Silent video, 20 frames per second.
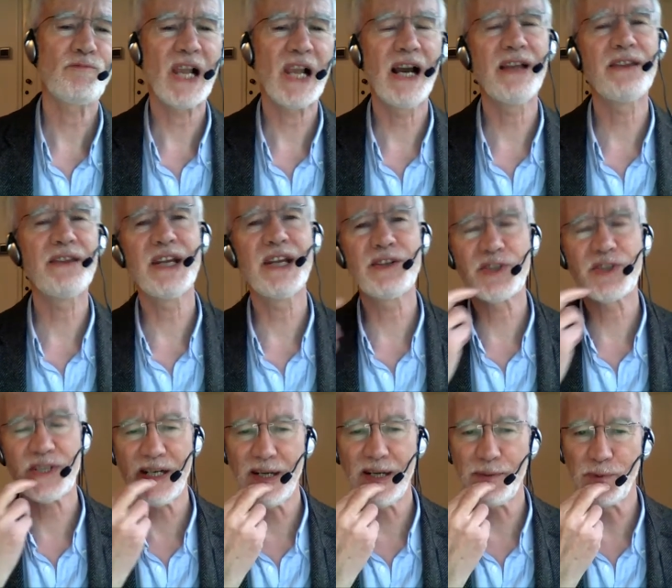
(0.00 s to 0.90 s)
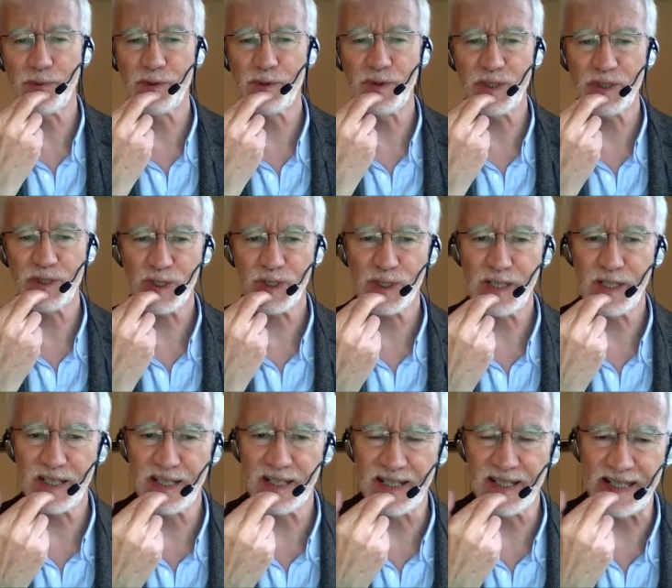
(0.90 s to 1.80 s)
And then tap on the
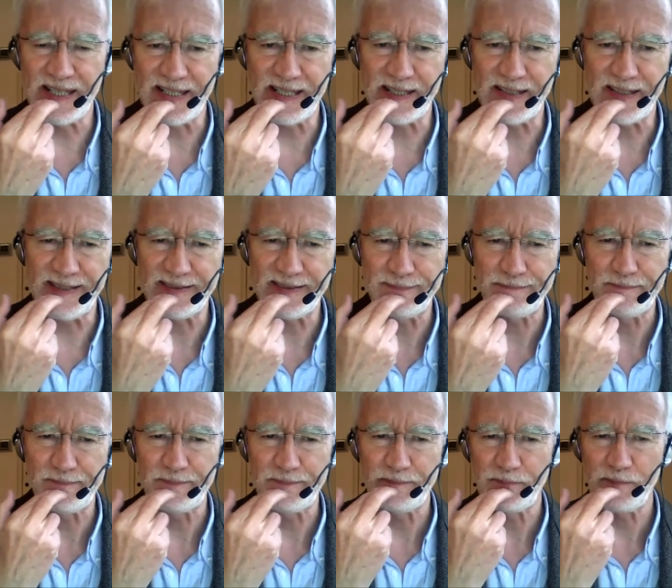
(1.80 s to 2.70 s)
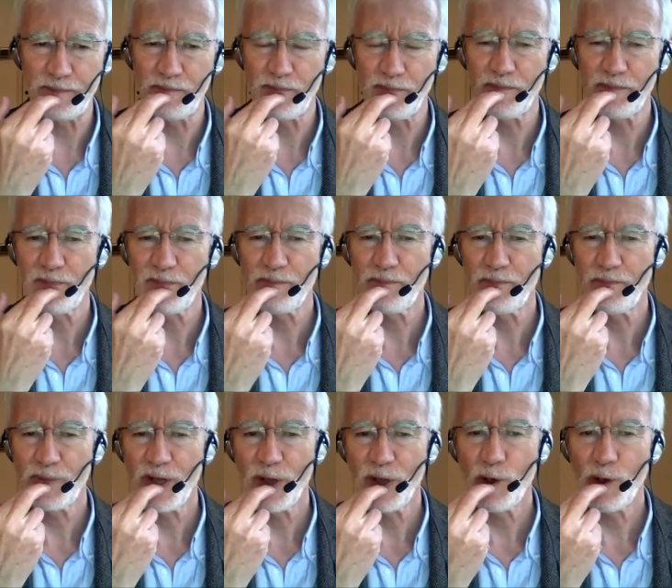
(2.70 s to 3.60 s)
chin here.
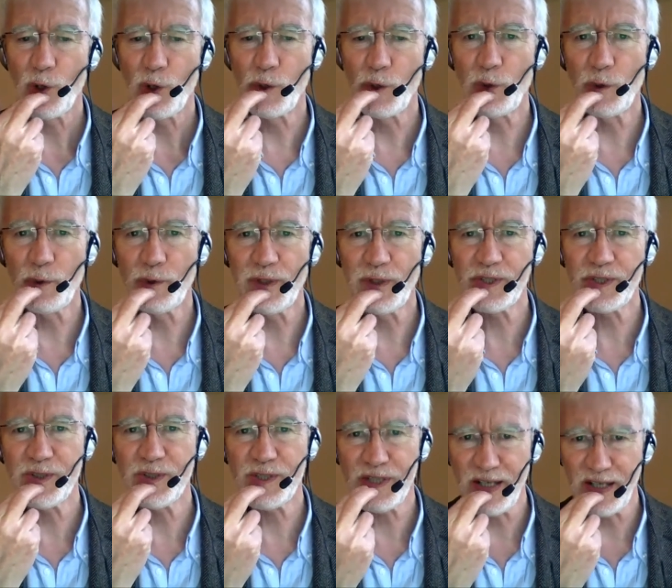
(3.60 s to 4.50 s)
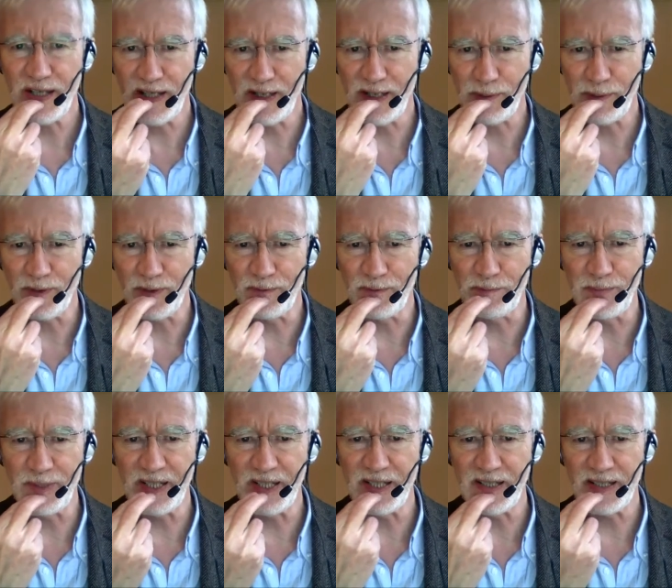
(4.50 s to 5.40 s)
All the shame of
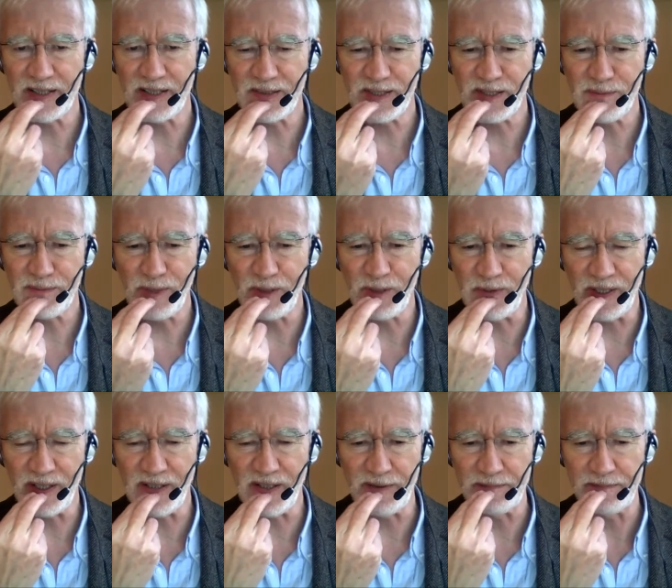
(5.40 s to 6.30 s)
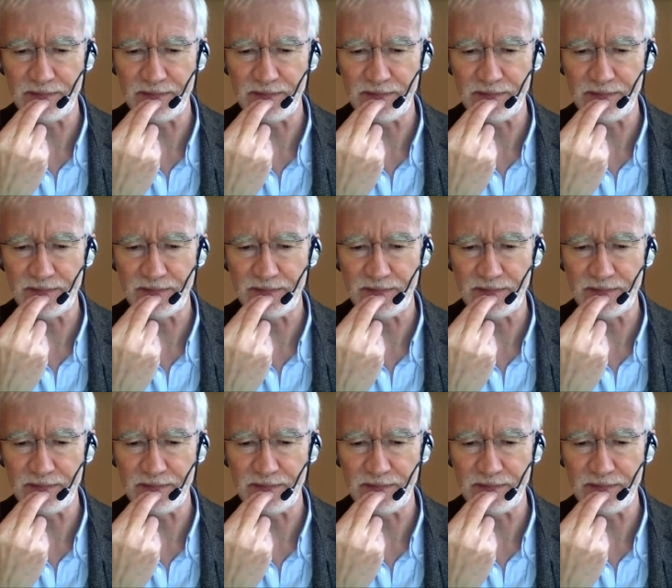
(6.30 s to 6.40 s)
being a smoker.